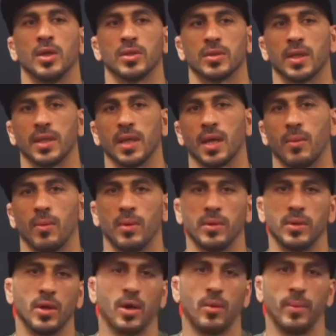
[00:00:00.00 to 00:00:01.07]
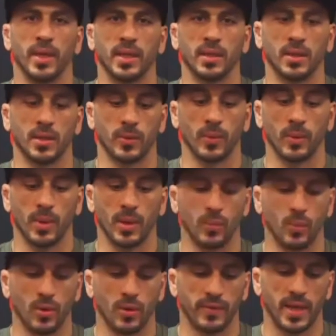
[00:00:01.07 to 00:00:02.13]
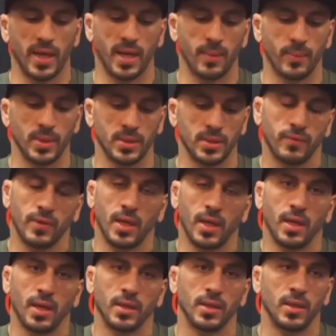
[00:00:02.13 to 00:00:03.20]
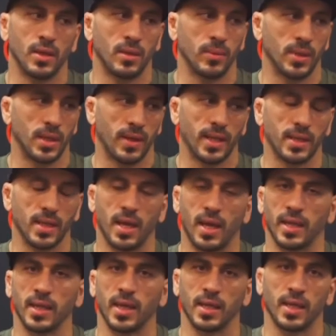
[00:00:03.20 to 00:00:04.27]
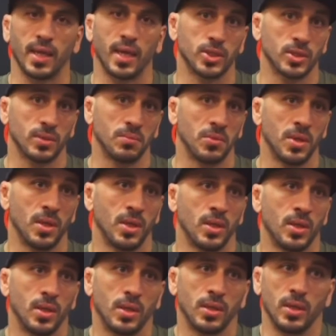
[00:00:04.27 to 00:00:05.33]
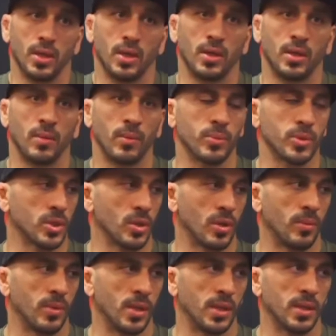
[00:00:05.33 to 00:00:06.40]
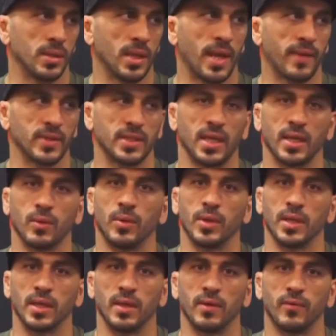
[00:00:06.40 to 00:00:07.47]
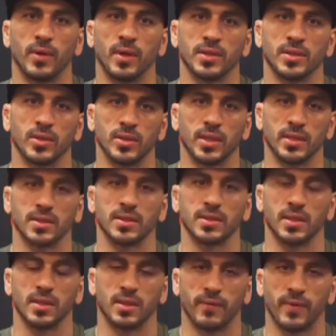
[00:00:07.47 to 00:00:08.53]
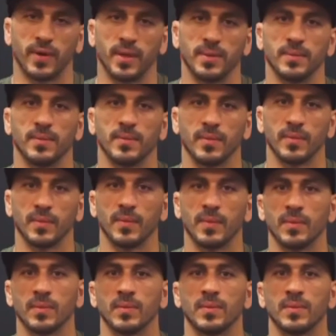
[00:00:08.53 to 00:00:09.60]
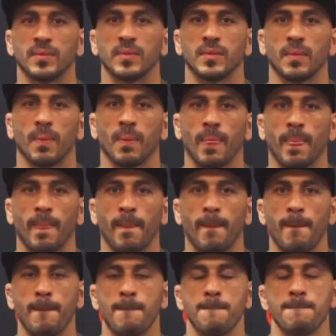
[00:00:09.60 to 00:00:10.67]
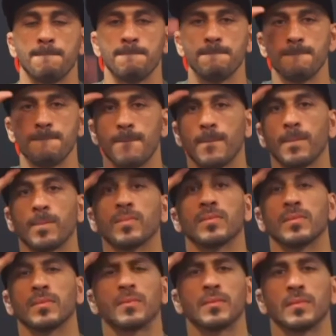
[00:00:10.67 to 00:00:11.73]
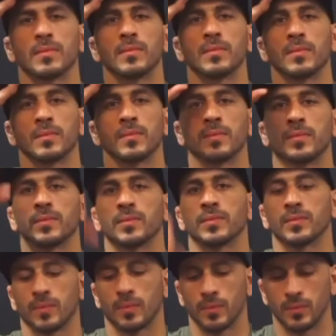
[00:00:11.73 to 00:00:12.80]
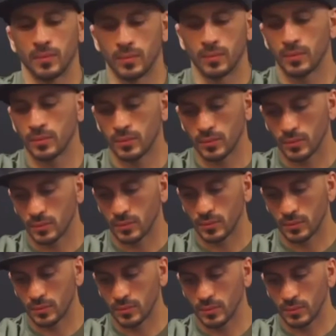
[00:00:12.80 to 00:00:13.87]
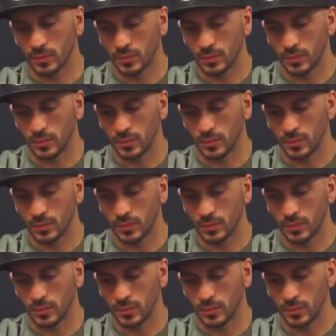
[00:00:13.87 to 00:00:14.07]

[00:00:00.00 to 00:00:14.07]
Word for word: So I think I'll make it a 3-round war if that happens. If not, I think I can catch him. I'm sure I'm going to have to take one and give one. So you guys are going to see a good fight. Yeah. So while we're talking about the previous fights, what have you kind of learned from your previous losses?